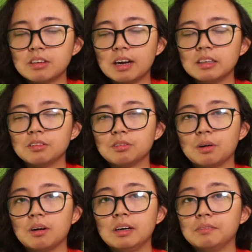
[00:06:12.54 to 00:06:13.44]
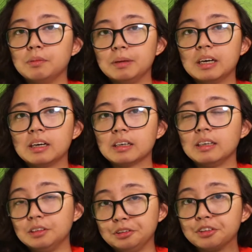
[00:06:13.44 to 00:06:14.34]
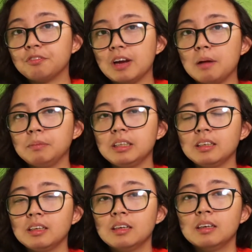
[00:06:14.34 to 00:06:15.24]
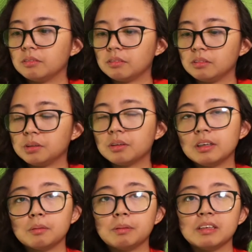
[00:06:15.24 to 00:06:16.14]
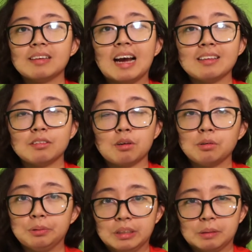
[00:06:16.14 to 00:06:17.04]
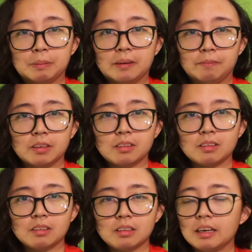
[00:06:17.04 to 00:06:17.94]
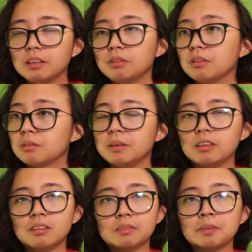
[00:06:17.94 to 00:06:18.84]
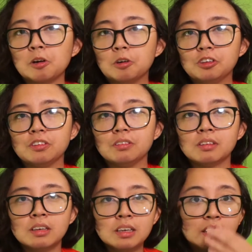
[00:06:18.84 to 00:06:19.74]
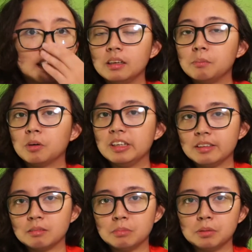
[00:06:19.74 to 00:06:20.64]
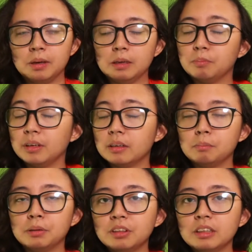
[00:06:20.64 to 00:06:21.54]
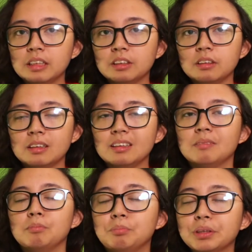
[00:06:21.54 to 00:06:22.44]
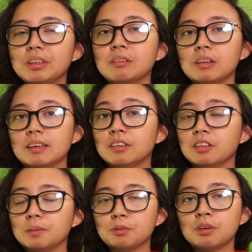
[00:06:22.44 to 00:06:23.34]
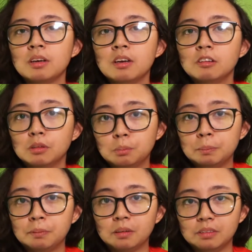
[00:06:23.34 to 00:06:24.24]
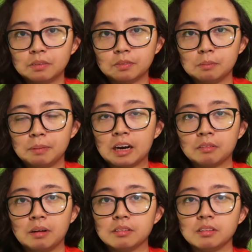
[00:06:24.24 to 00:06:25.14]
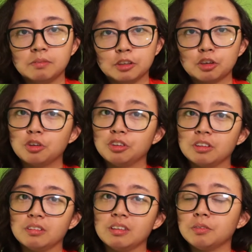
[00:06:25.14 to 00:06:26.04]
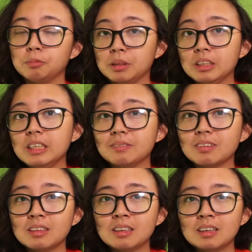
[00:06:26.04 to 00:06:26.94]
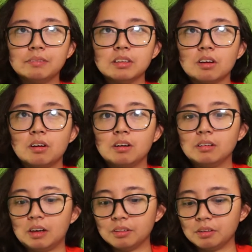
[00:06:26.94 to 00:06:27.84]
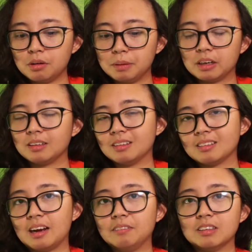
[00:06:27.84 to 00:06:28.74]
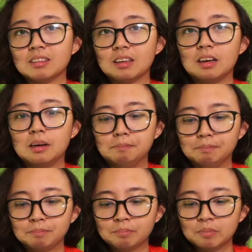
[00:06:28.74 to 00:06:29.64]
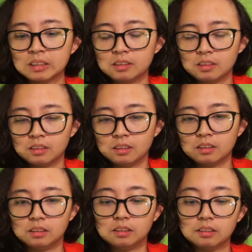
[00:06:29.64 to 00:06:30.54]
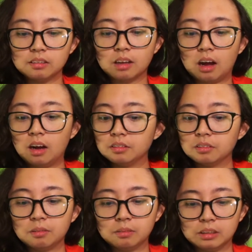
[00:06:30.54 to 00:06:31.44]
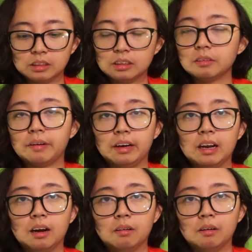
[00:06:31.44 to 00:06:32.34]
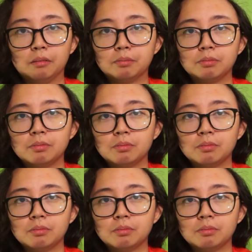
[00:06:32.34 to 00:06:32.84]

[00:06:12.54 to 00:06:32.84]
started the story of America in your family, you are in the place that has its own unique benefits. Getting to experience different cultures in a more intimate way, building and building relationships with people of different backgrounds, different cultures, different beliefs. It's uh, although America does have this um, this ongoing thing right now of